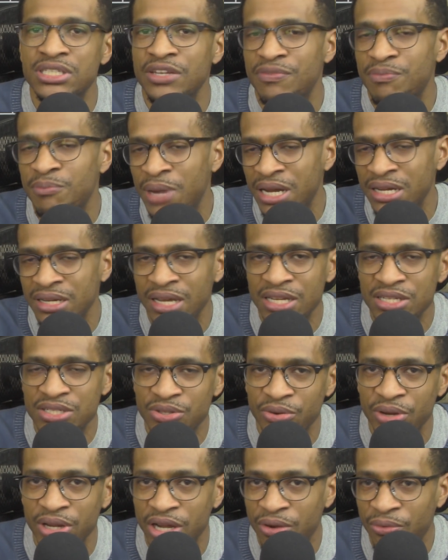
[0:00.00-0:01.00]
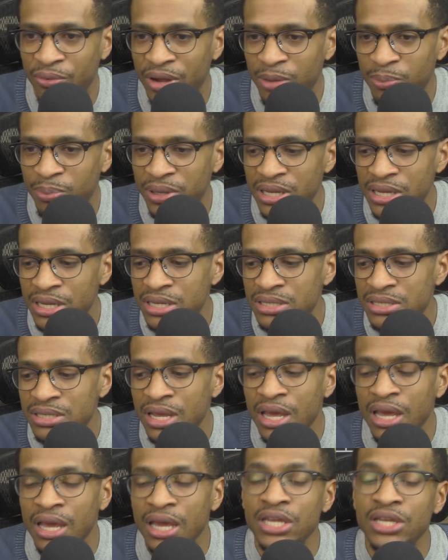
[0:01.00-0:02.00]
If my dates are incorrect, please,
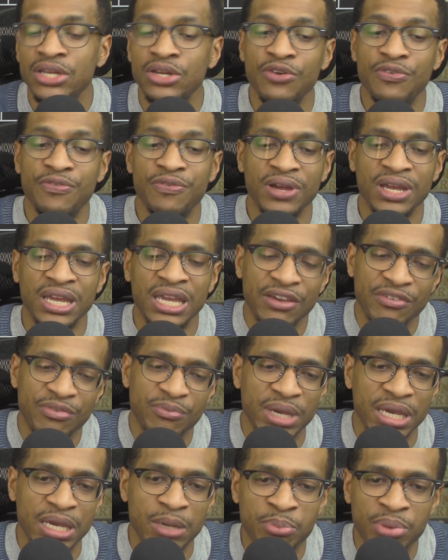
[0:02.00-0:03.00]
you know, forgive me.